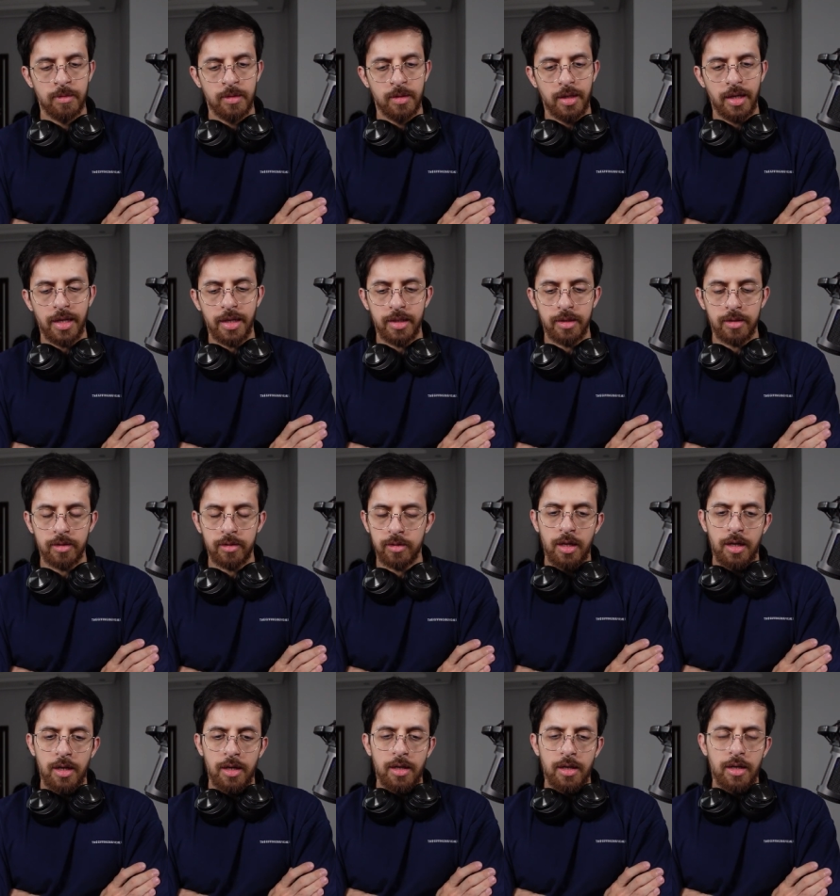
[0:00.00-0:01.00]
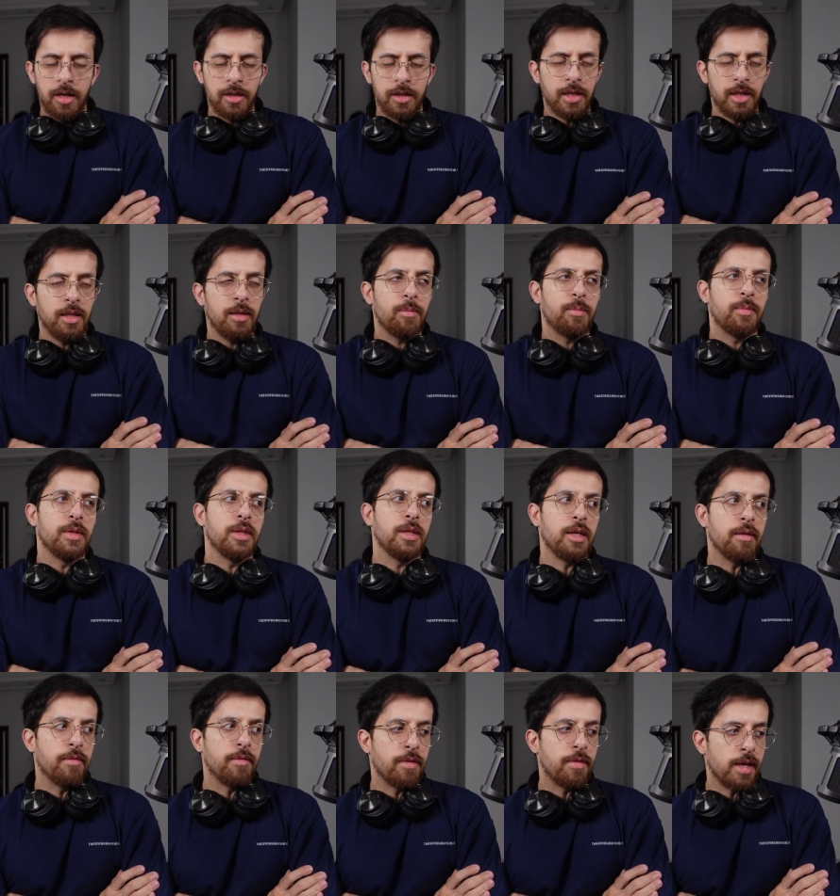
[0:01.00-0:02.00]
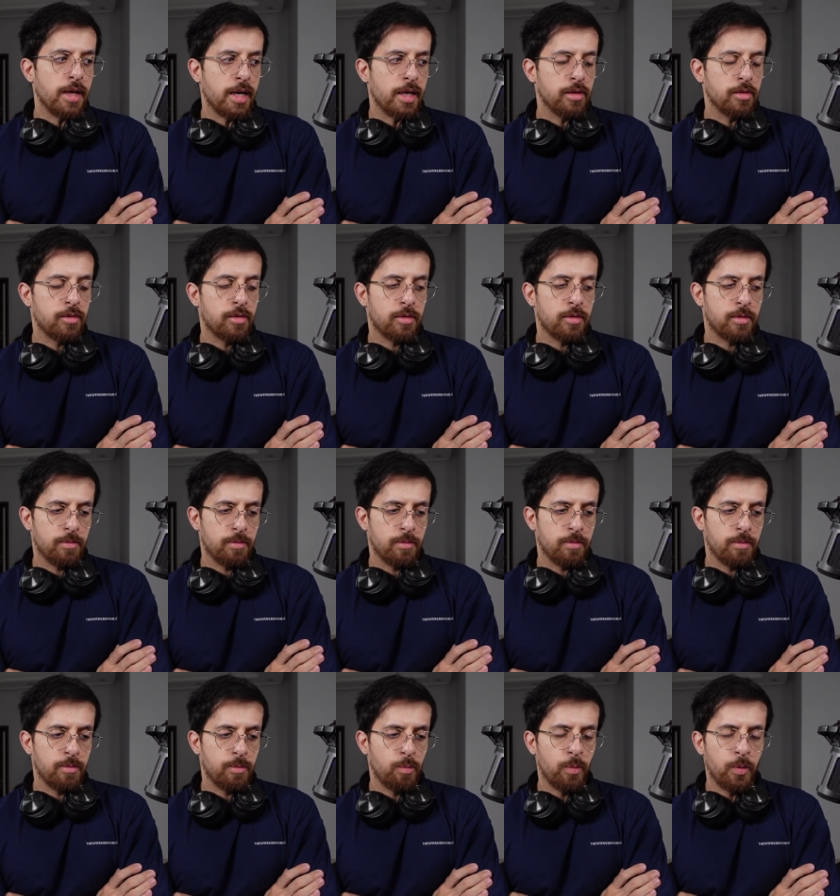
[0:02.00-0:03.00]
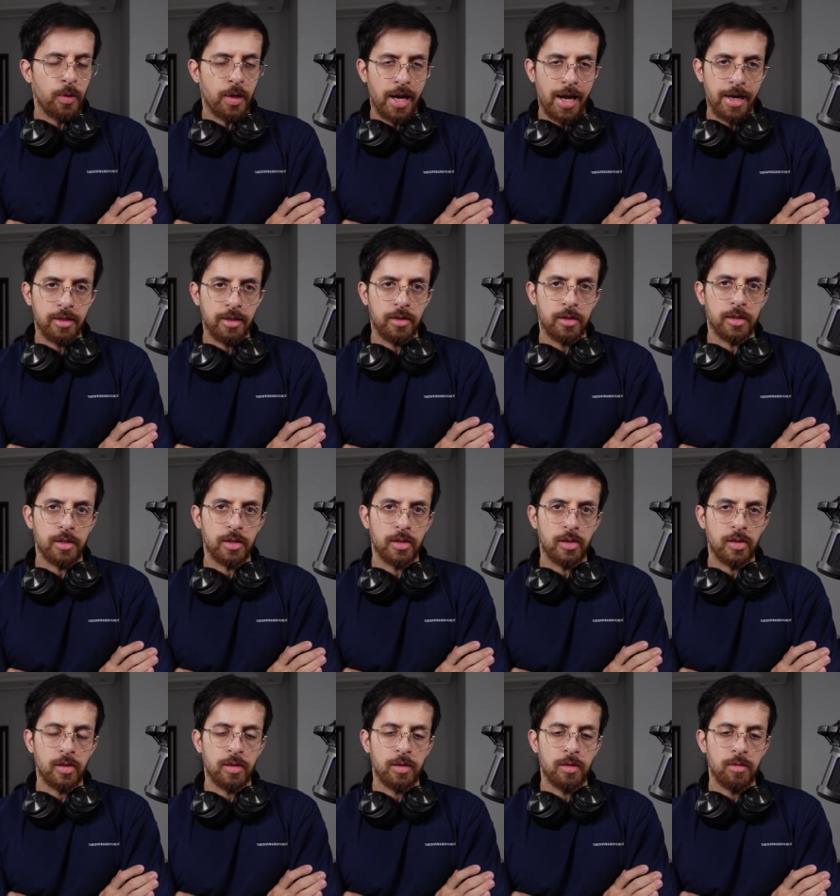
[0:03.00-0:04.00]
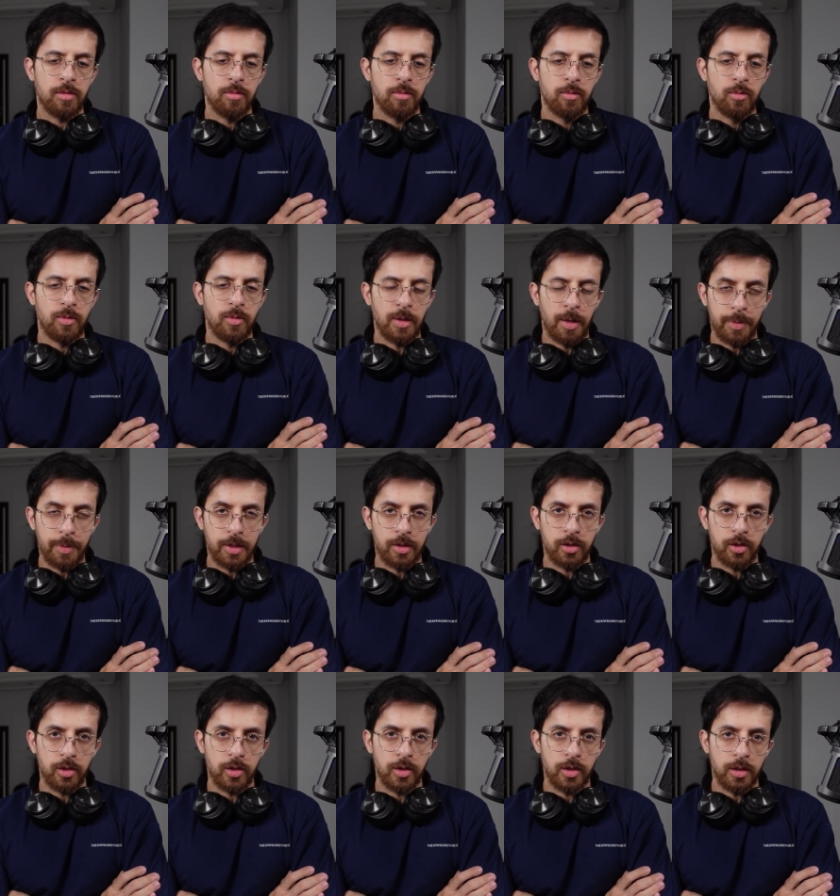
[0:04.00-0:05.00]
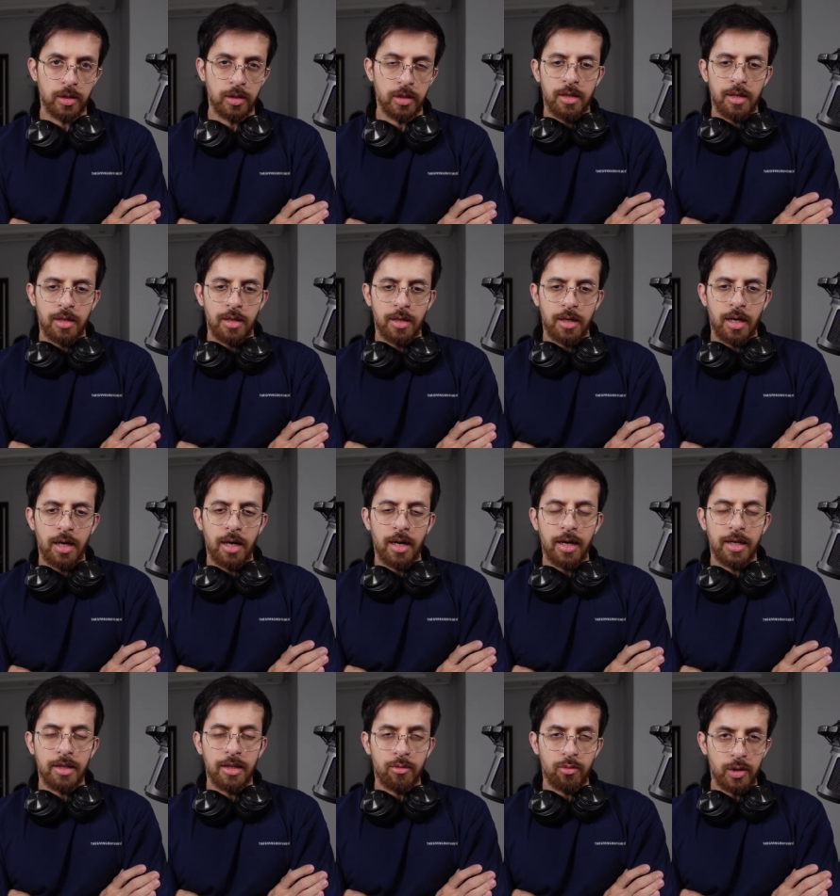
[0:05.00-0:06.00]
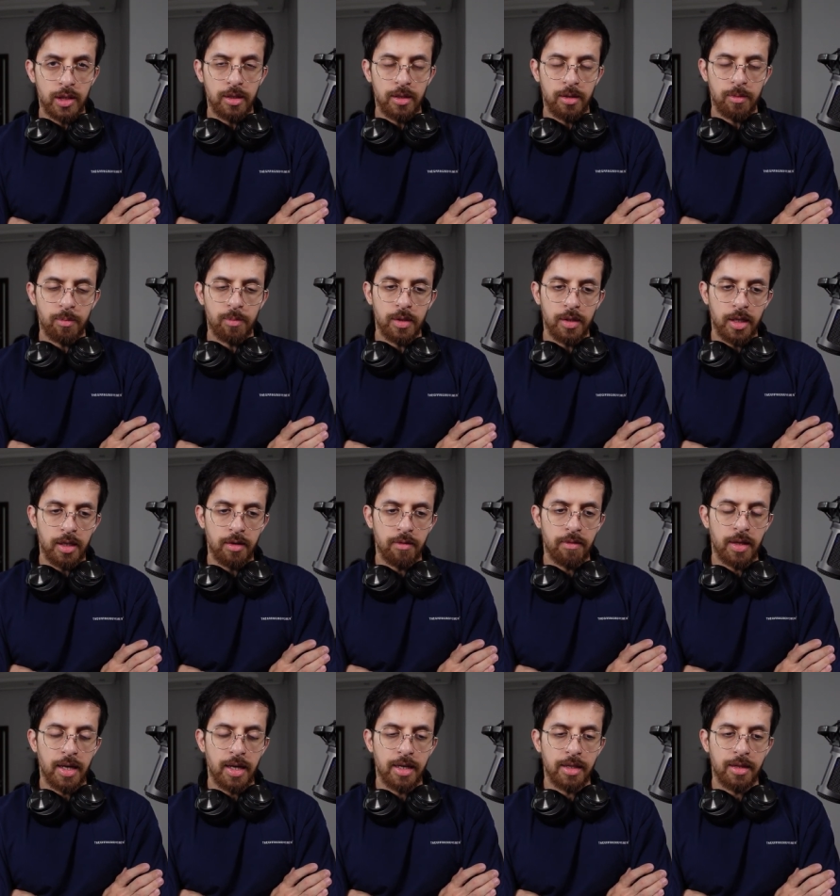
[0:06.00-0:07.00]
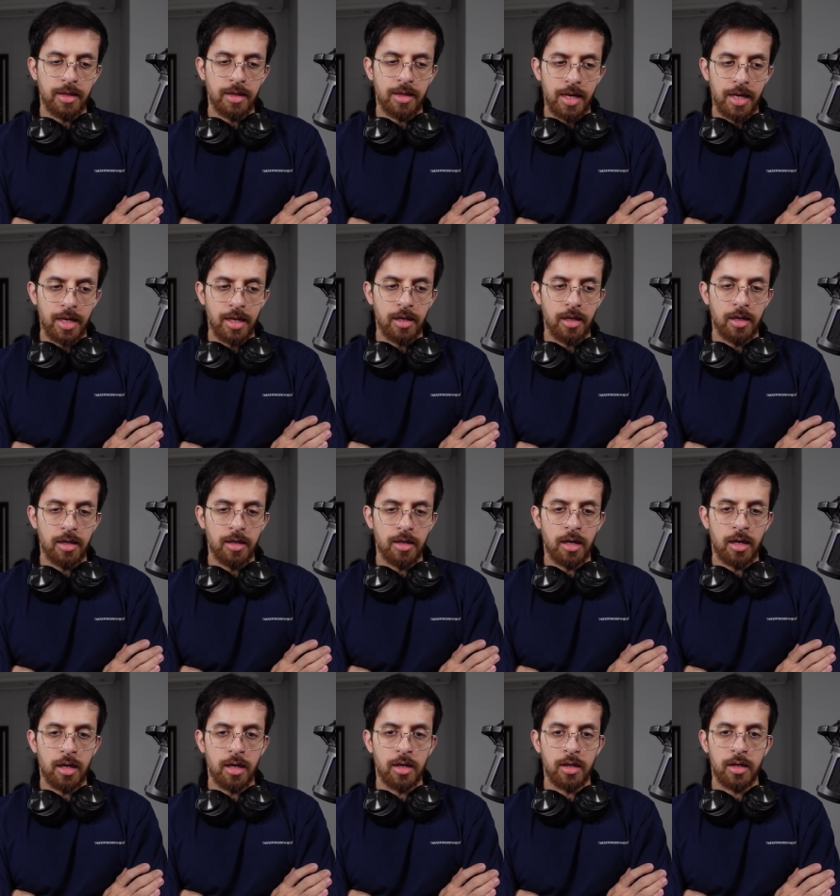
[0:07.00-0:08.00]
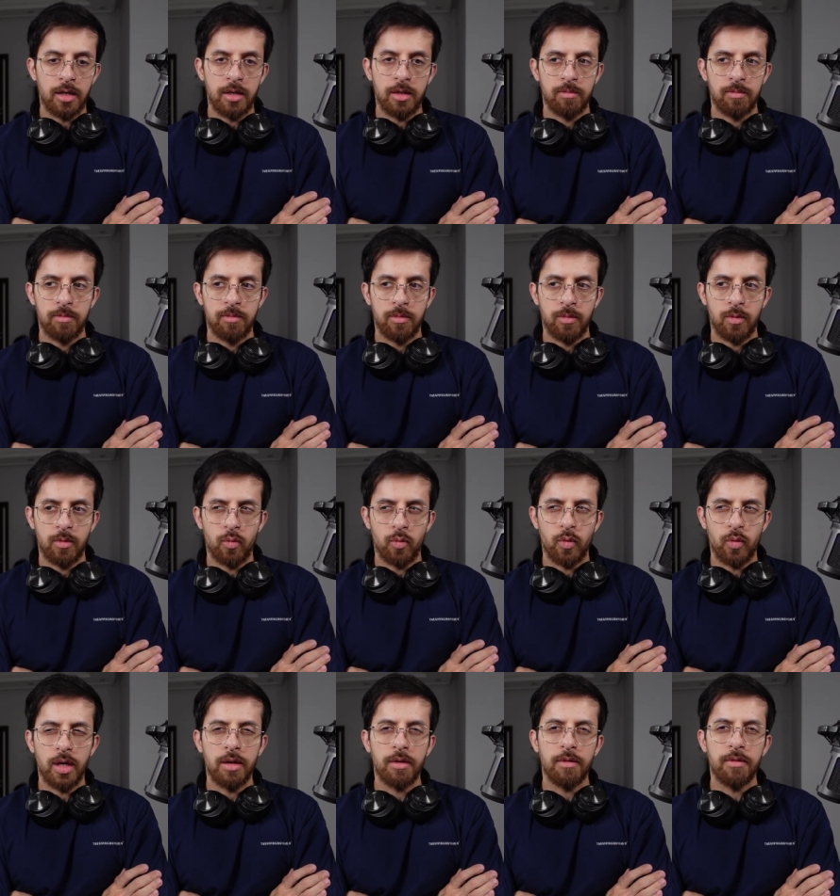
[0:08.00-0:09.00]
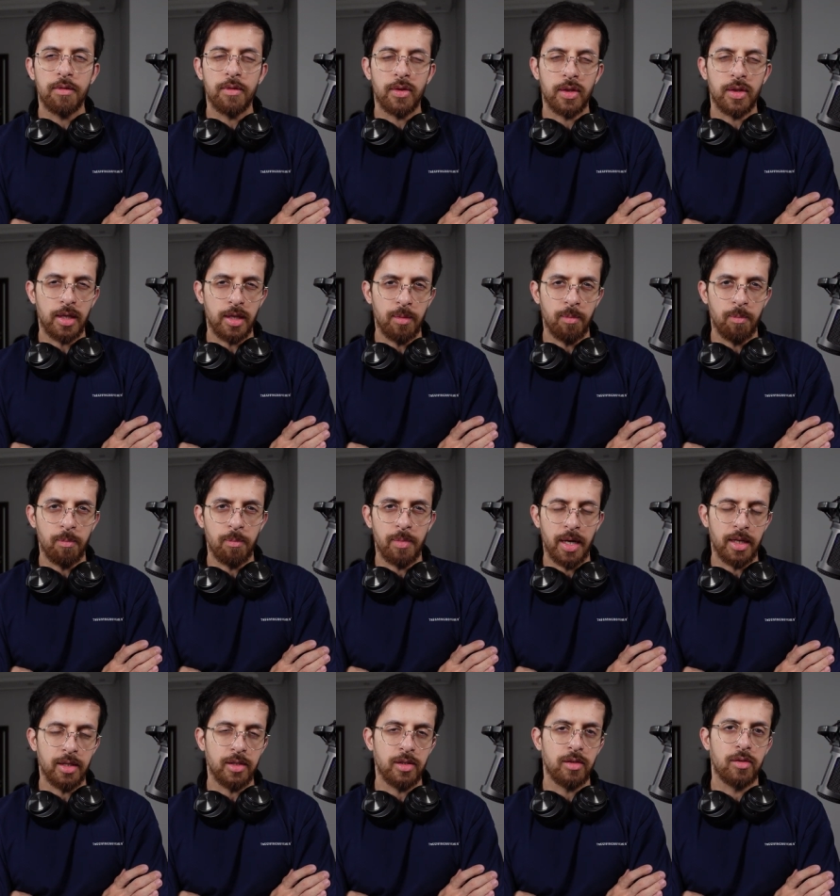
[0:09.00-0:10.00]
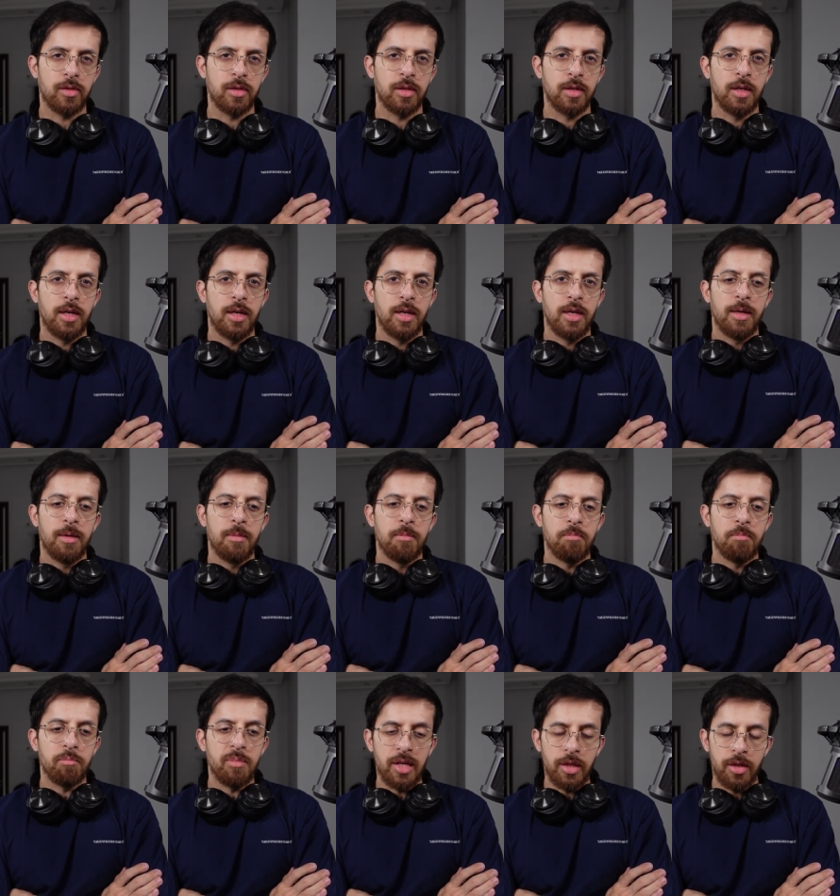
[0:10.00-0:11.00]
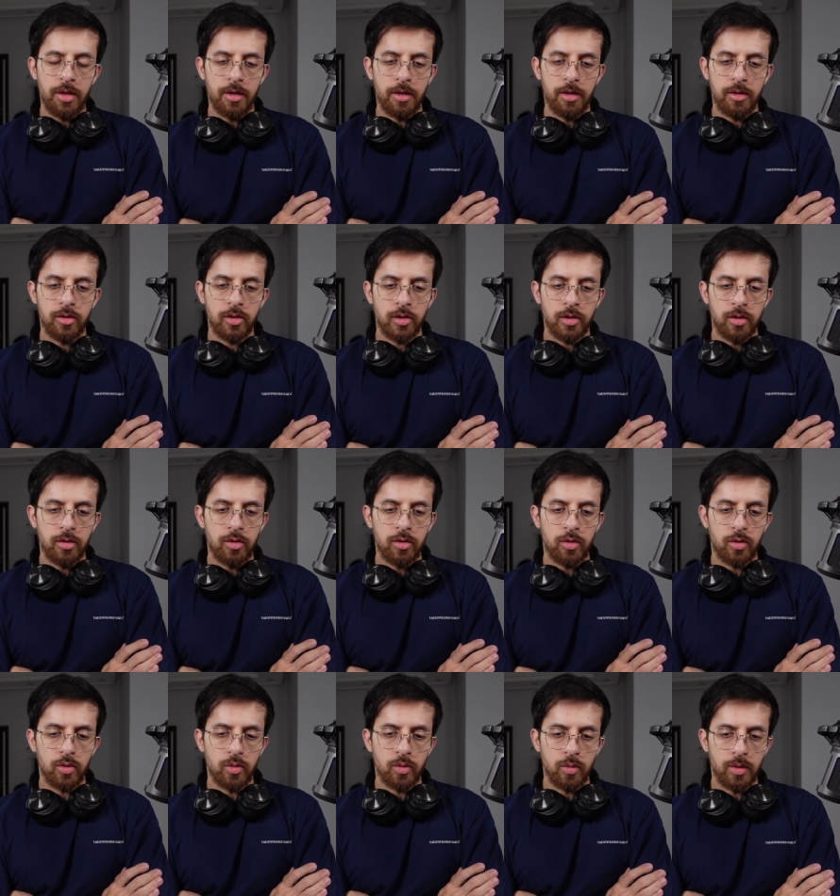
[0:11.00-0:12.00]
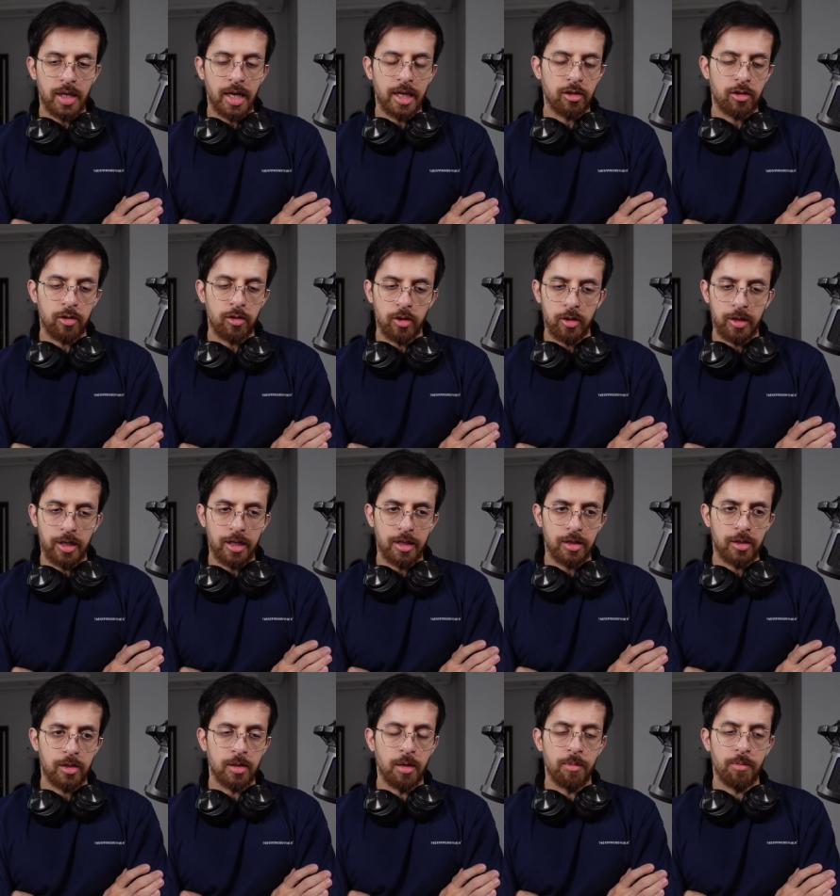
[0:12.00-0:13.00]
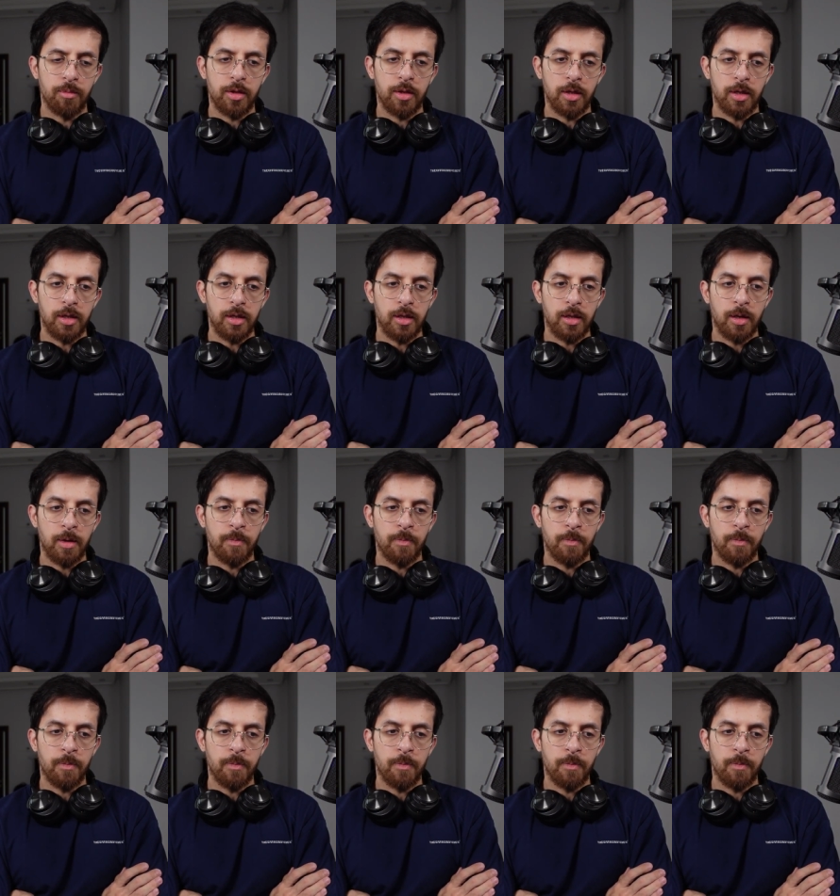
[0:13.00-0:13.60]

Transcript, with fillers: And I really believe that practice, repetition, I really believe that they are one of the best methods to get good at something,